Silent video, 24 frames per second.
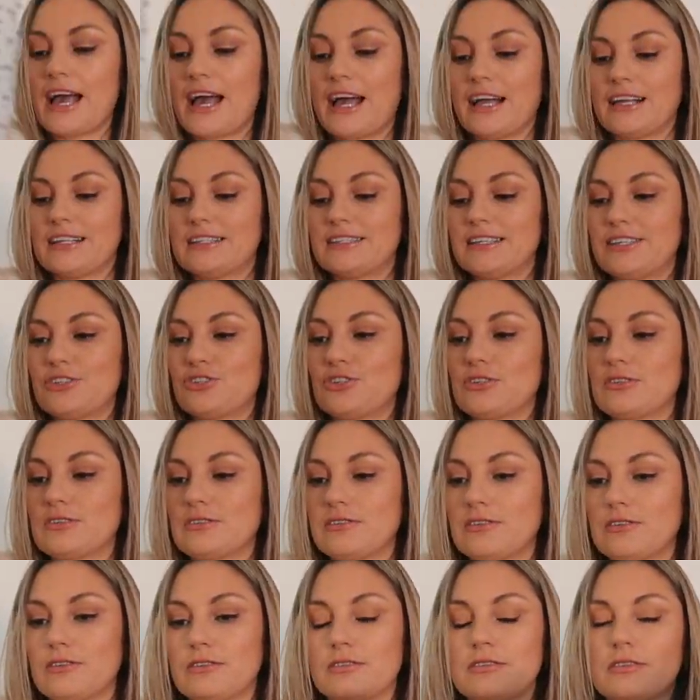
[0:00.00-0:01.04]
and it
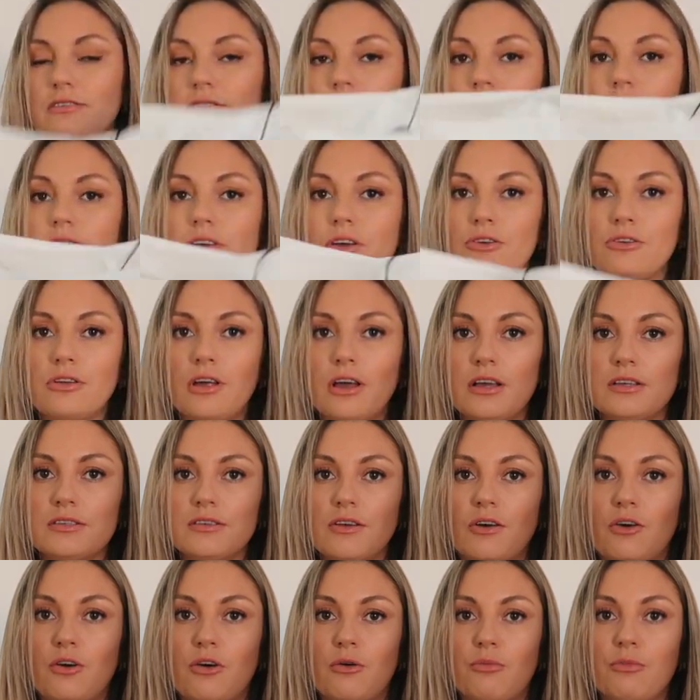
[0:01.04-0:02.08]
just looks so nice
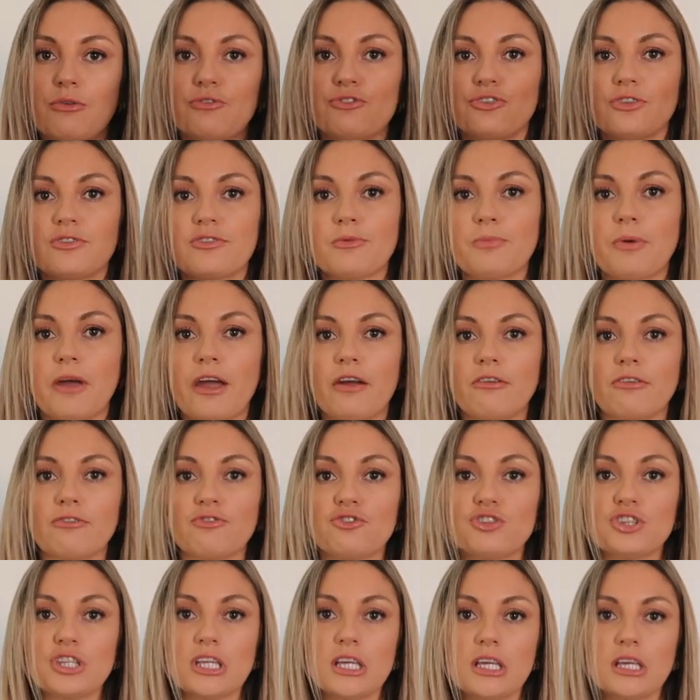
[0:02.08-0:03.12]
on with just a pair
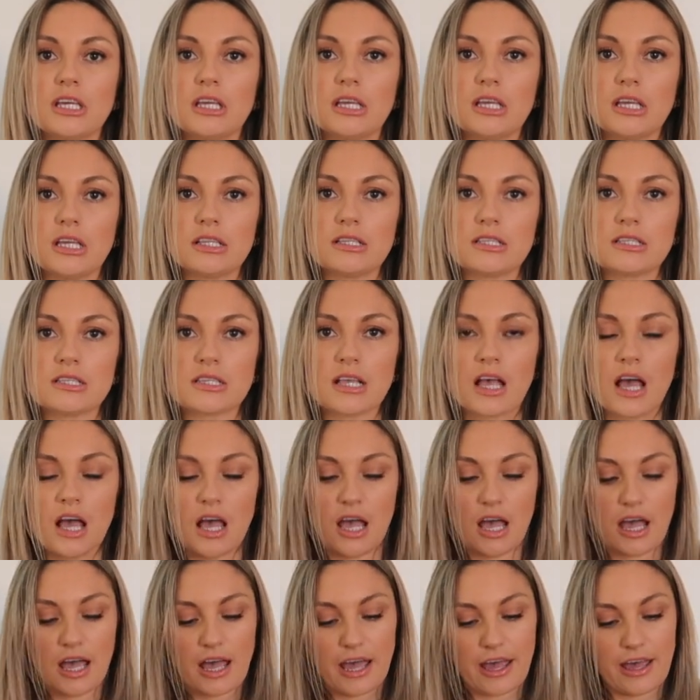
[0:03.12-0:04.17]
of jeans.
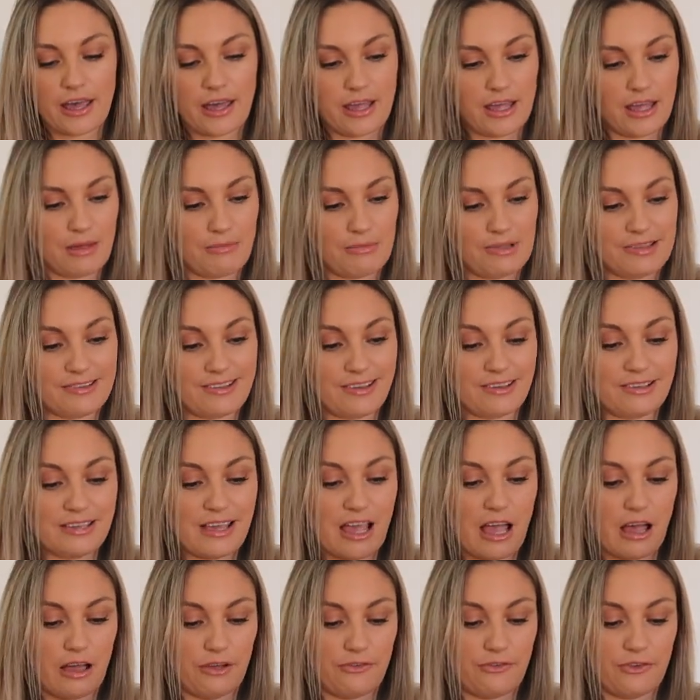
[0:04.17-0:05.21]
So
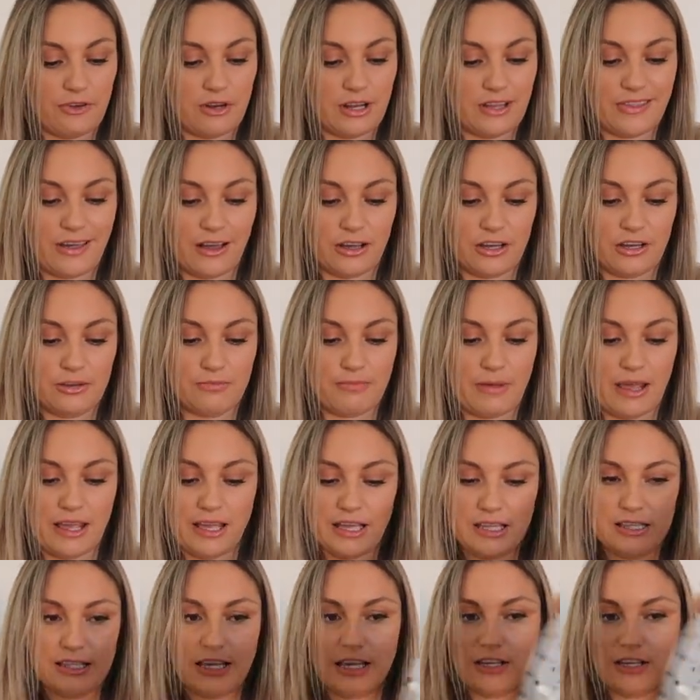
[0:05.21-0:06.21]
yeah, I feel like that could make a